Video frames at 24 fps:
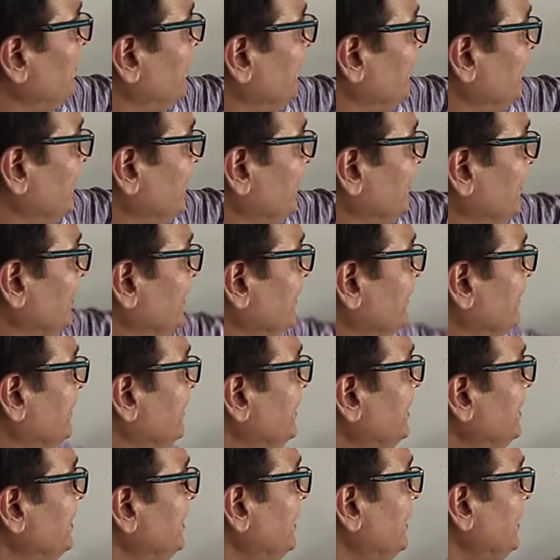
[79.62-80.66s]
present tense.
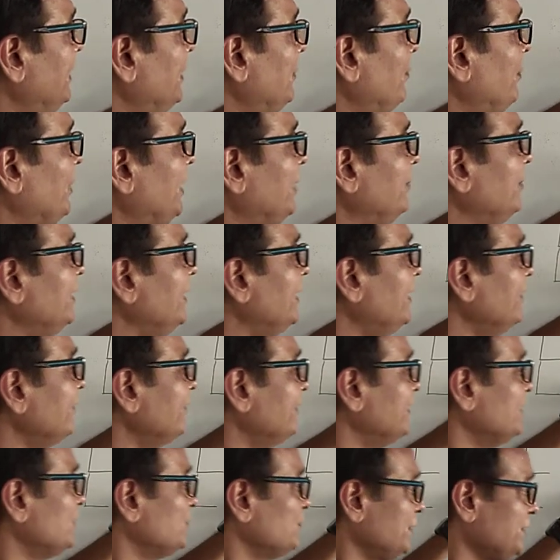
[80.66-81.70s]
Permanent
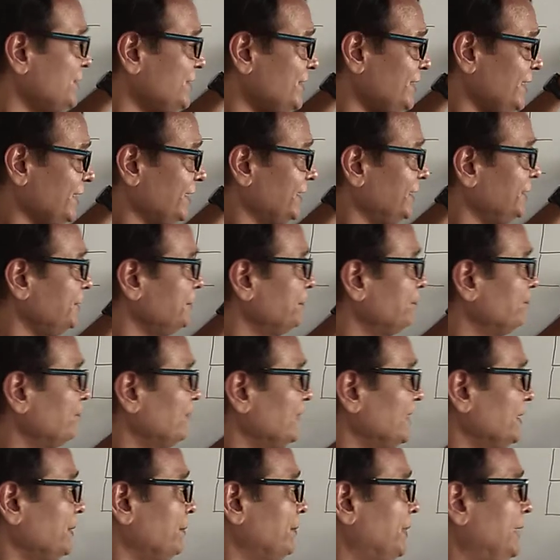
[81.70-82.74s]
situation.
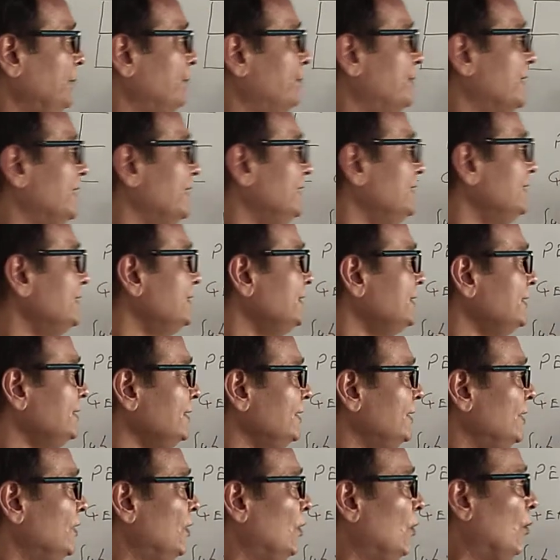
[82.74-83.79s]
My
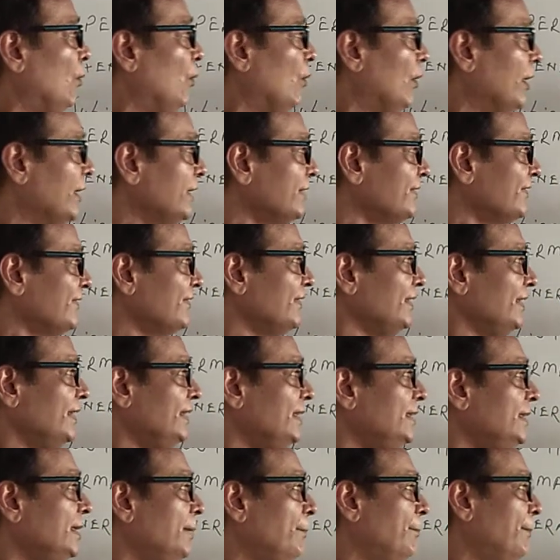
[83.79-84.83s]
brother works
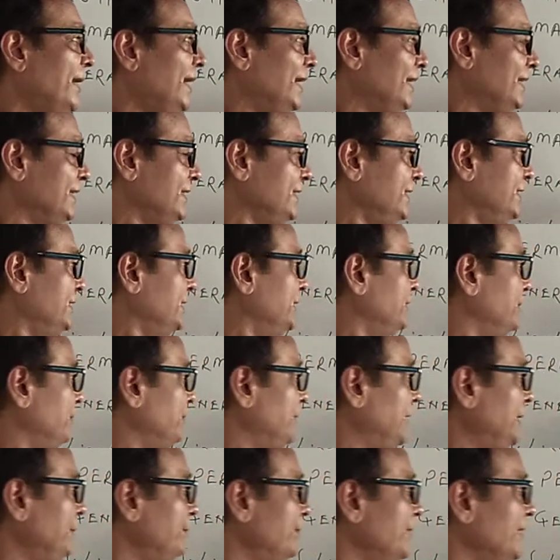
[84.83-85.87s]
in a bank.
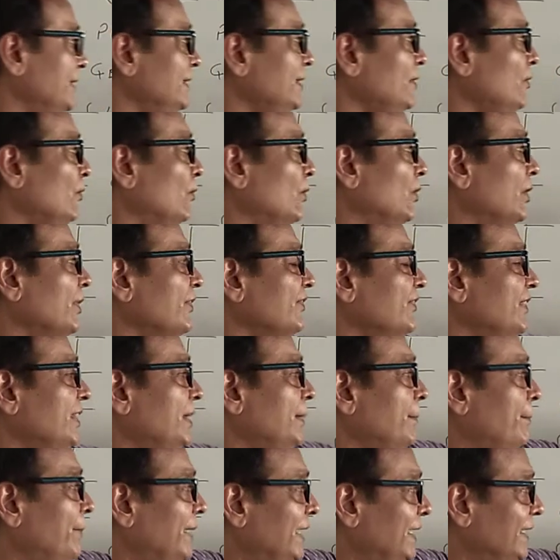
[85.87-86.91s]
My brother works in
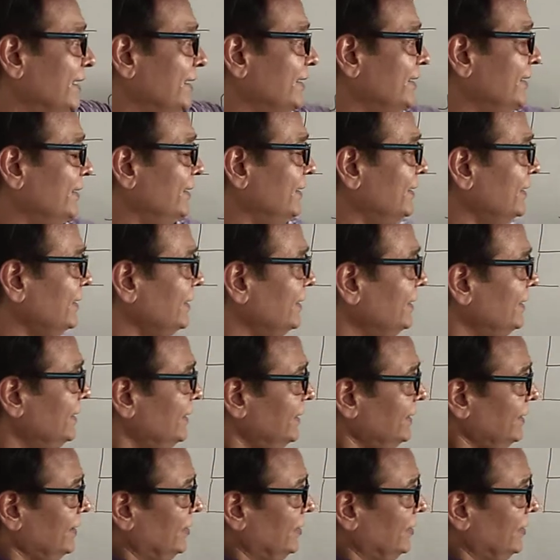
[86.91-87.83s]
a bank. Here,